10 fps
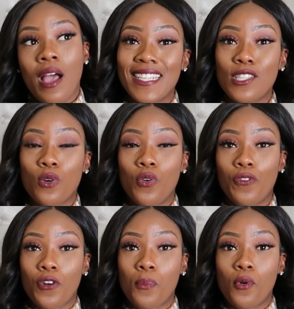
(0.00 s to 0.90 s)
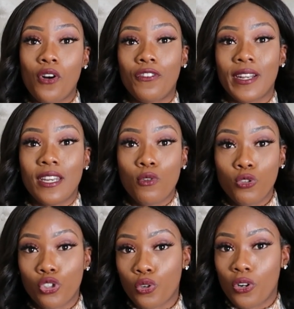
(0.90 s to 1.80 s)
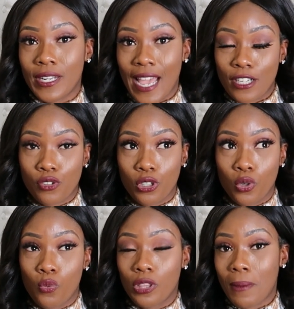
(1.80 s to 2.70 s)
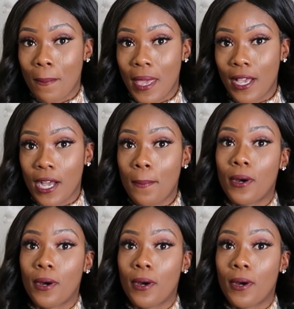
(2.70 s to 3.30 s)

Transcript: I tend to go for more of a neutral, natural look with my makeup,